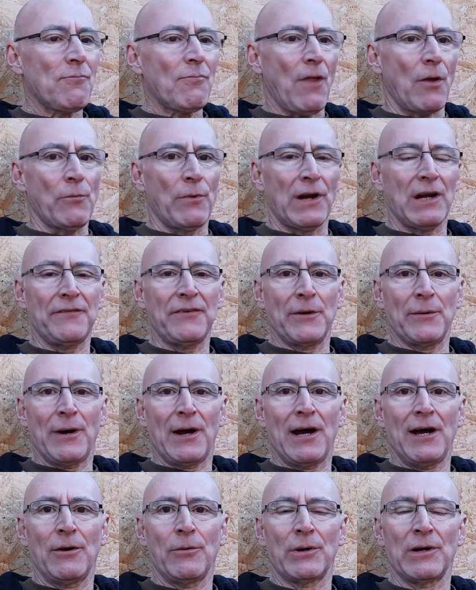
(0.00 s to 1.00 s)
Wherever you
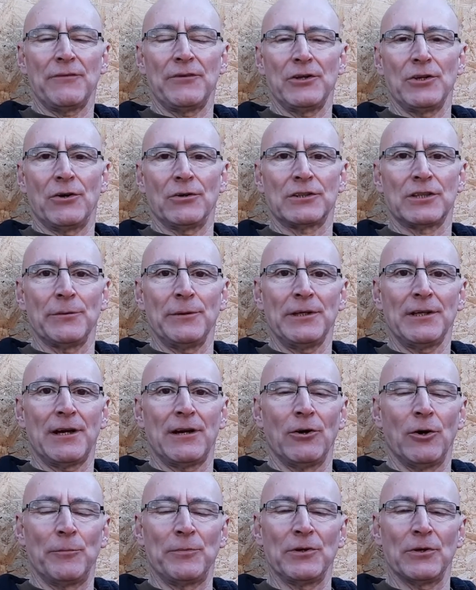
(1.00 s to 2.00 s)
are, whatever you're doing, I
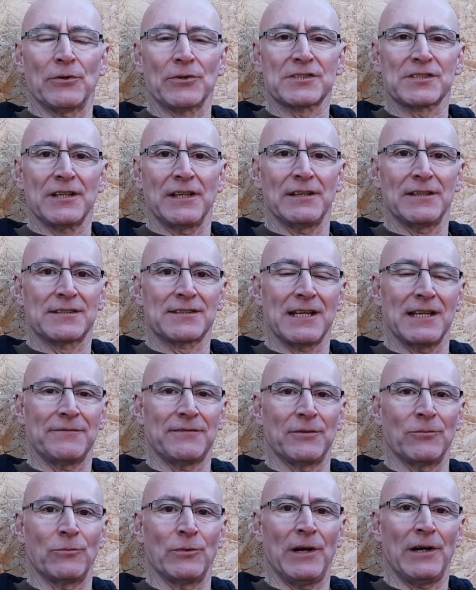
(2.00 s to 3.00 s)
hope you're staying safe
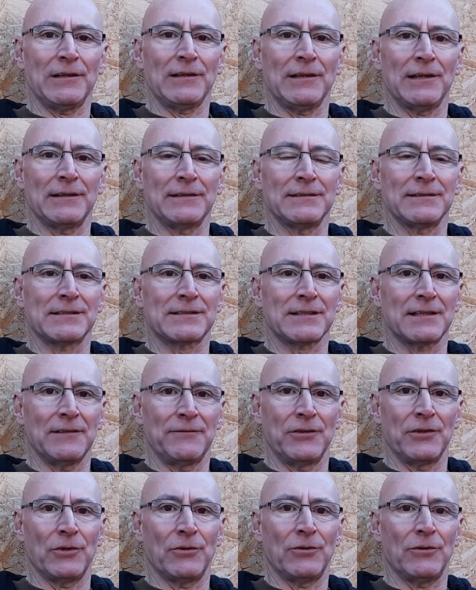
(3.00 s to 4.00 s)
and well, and
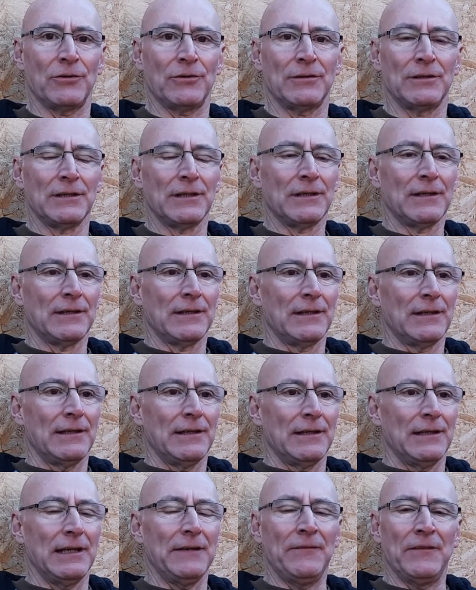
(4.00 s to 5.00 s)
if you're
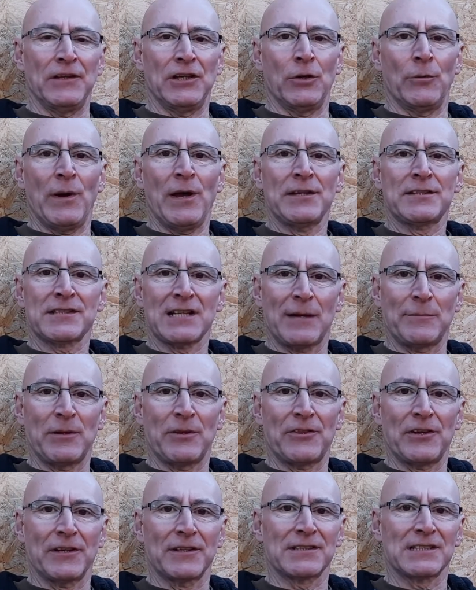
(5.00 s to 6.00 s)
in the US, happy
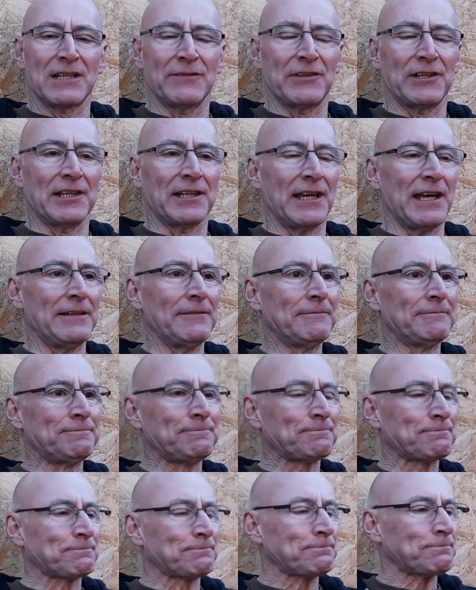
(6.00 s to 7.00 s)
Thanksgiving again.
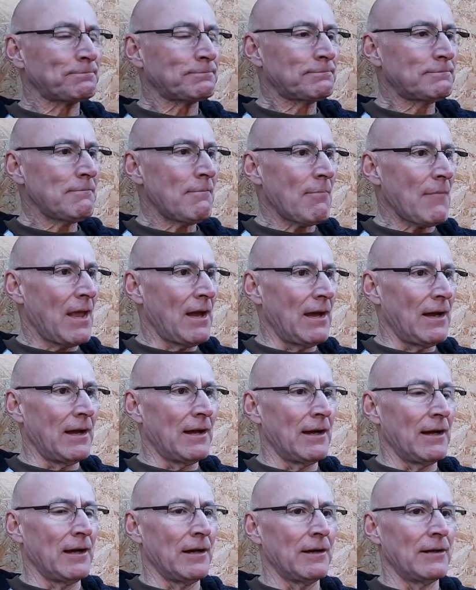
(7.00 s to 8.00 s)

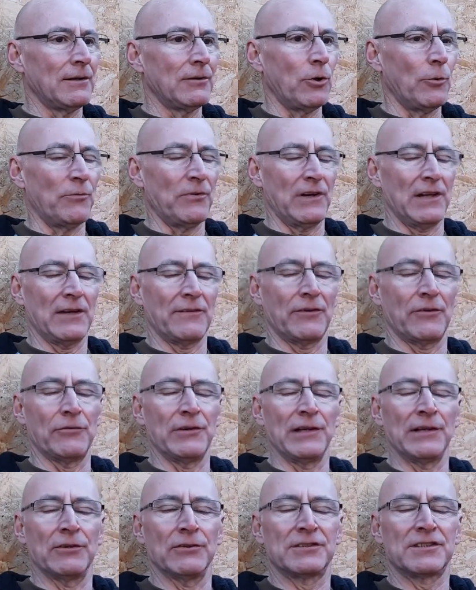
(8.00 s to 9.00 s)
Hopefully you have a
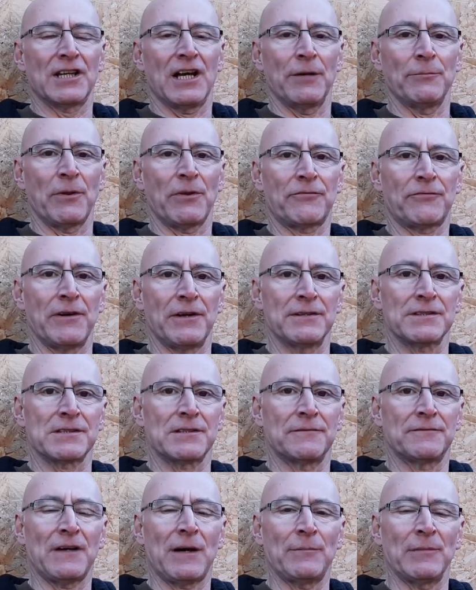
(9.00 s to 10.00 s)
really good time with friends
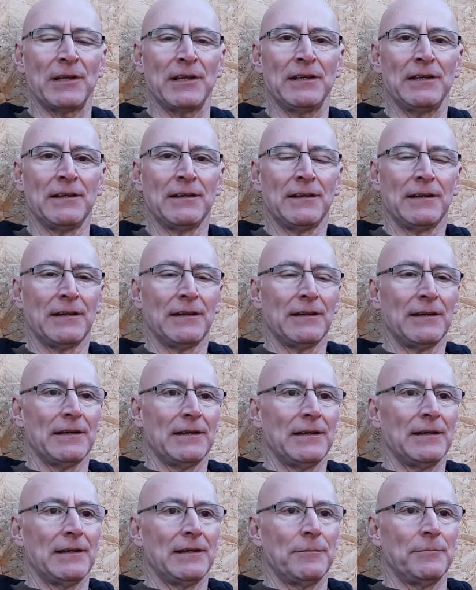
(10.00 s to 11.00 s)
and family,
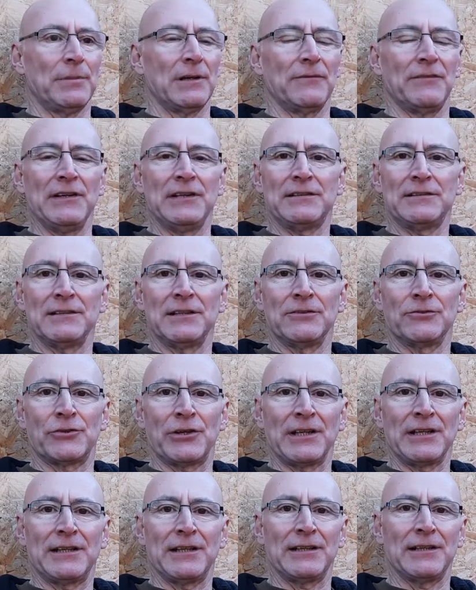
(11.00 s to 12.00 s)
bit of eating and
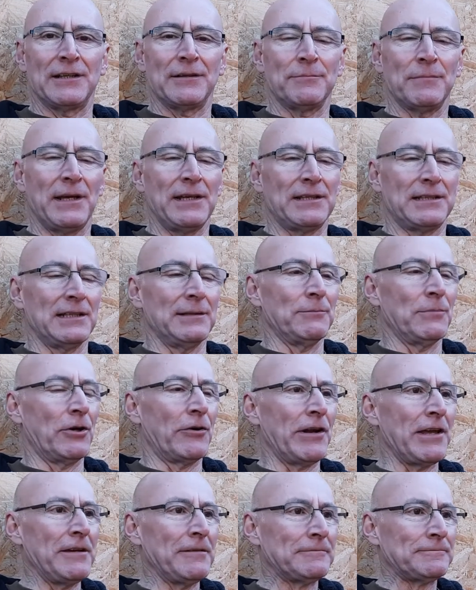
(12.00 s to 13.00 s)
drinking and making
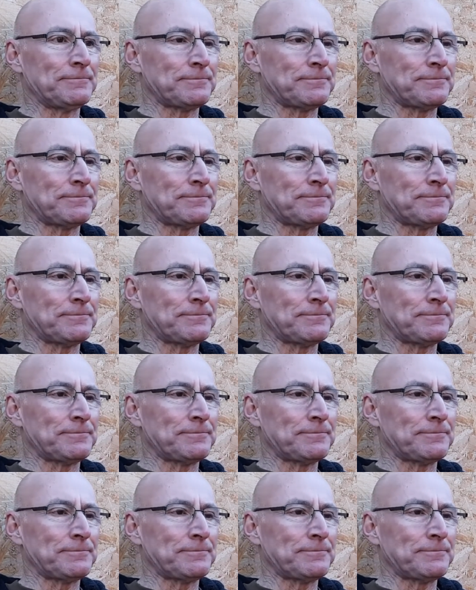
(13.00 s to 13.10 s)
merry.